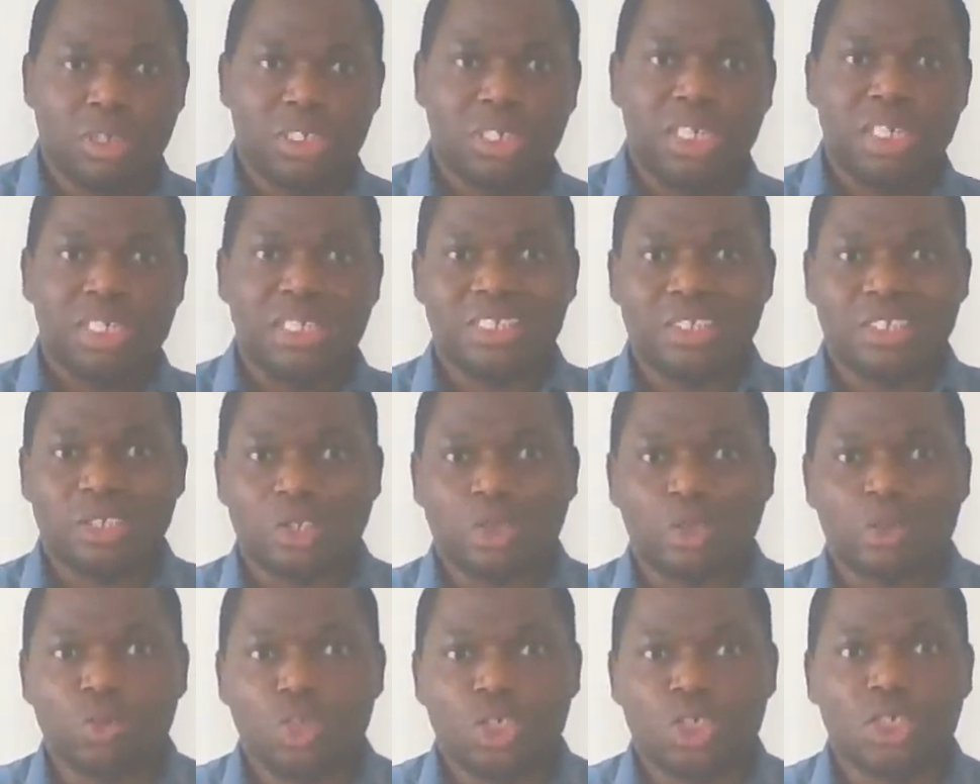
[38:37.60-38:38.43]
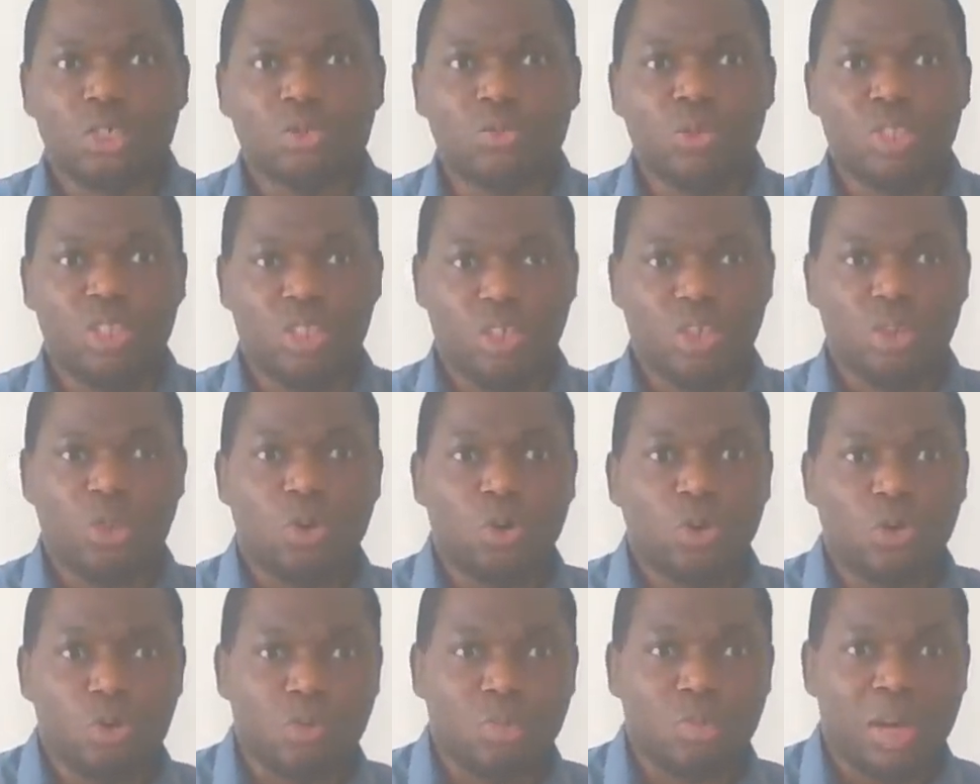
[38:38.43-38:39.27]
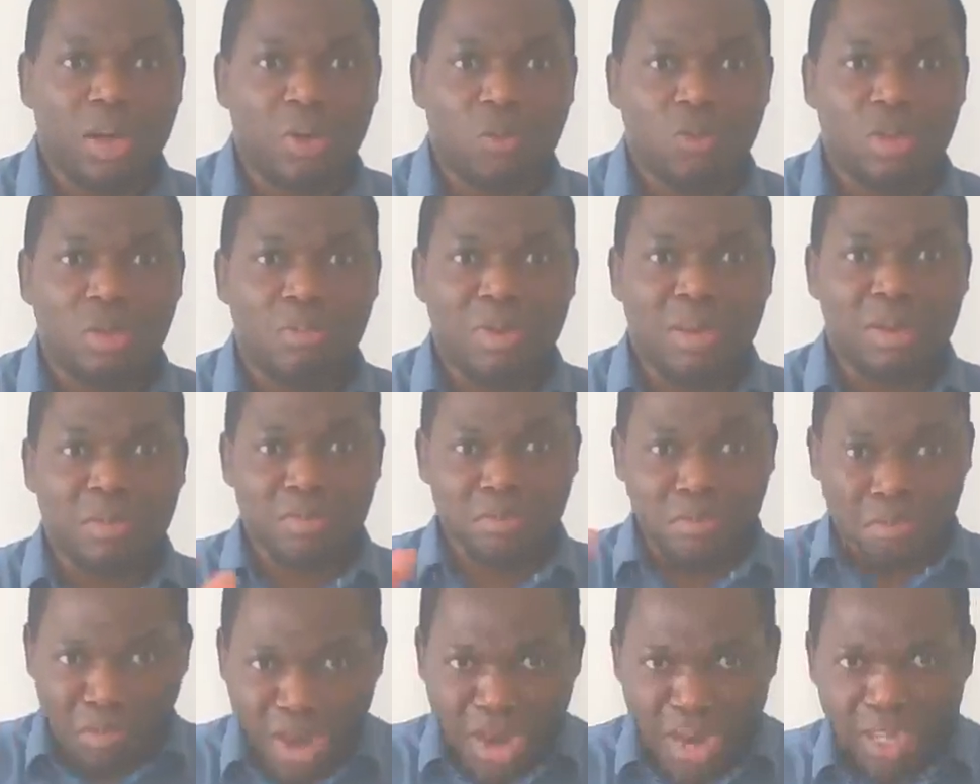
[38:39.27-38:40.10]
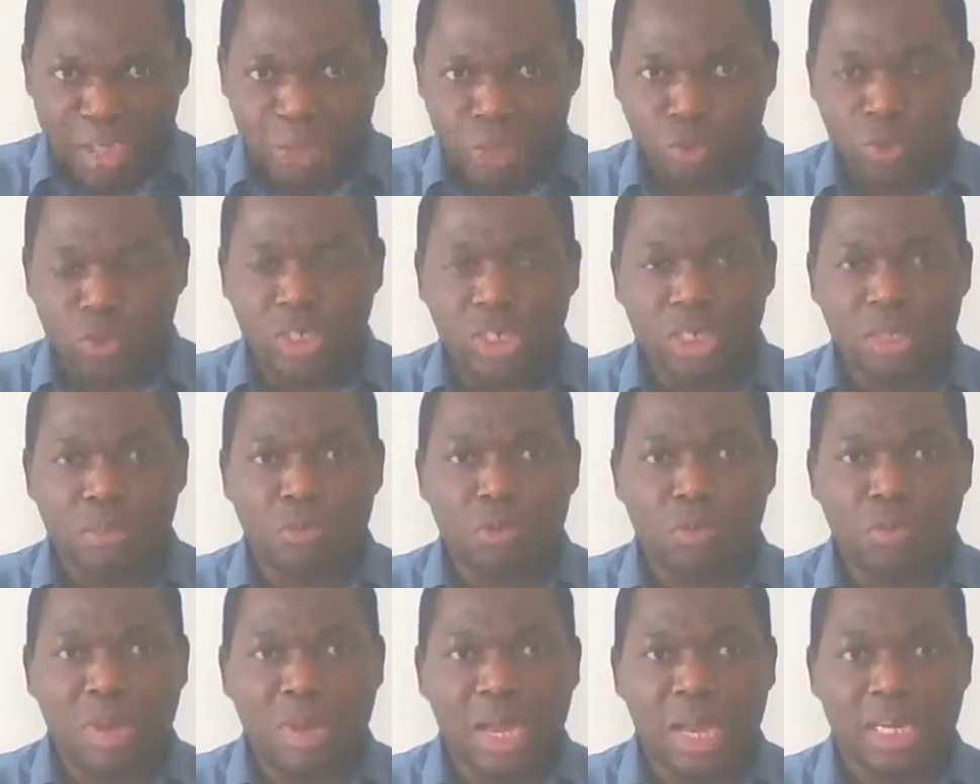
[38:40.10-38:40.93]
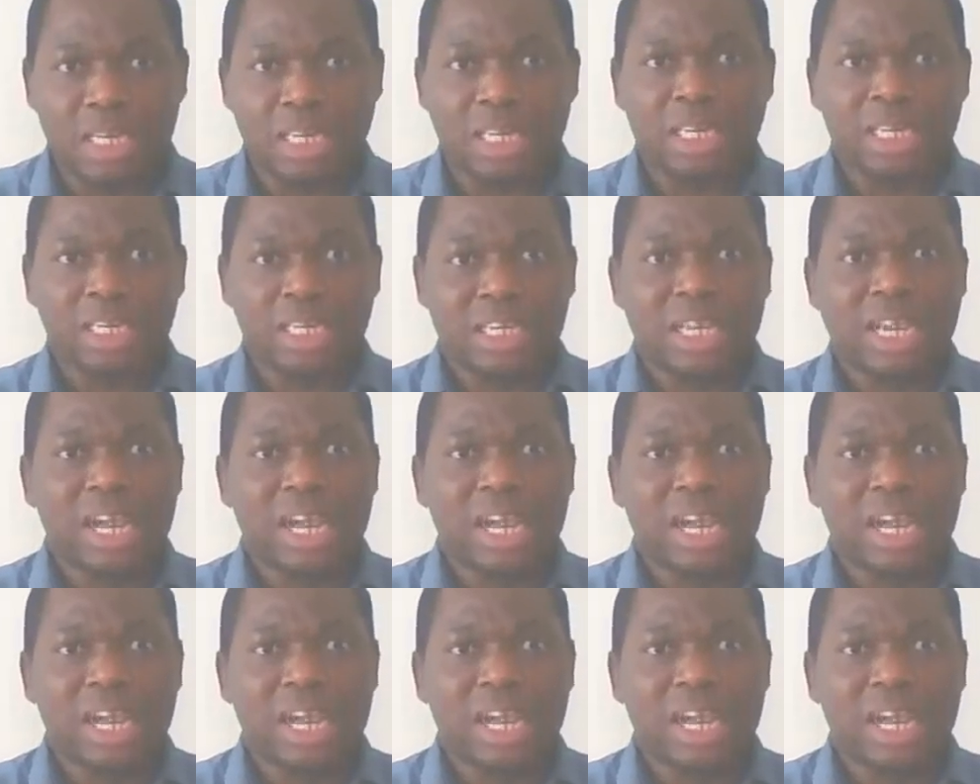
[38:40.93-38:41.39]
But in the situation with the Yoruba women married to Igbo men,